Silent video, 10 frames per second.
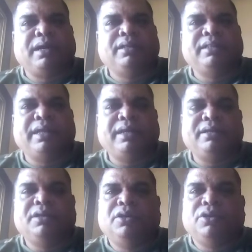Until
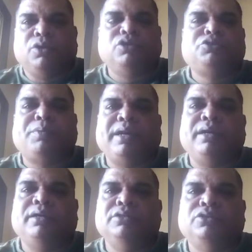then, go
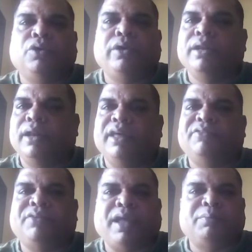spread joy,
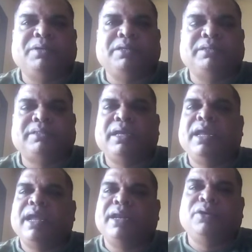love, happiness,
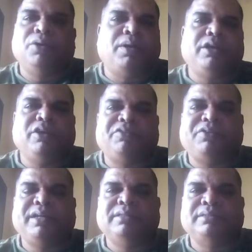and go hug your
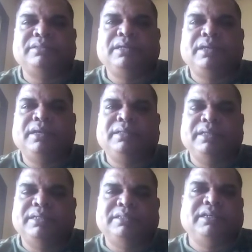friends.
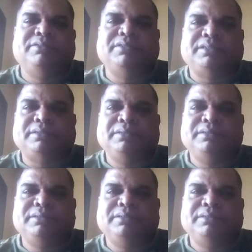They deserve it.